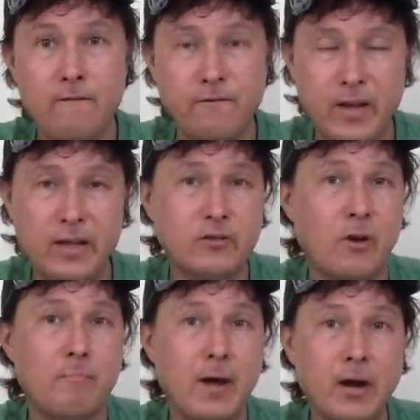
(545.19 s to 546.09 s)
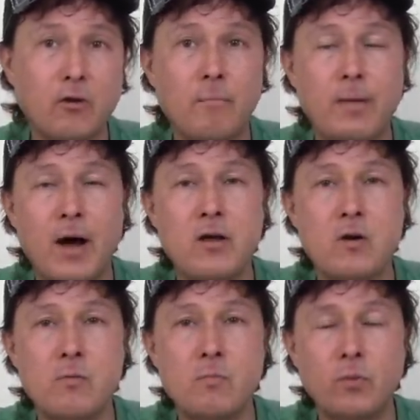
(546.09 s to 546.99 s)
feeds our
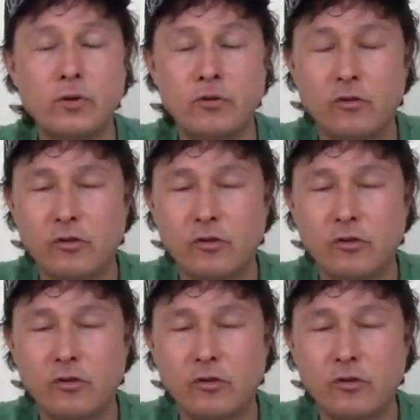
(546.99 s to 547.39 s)
microbiome, which is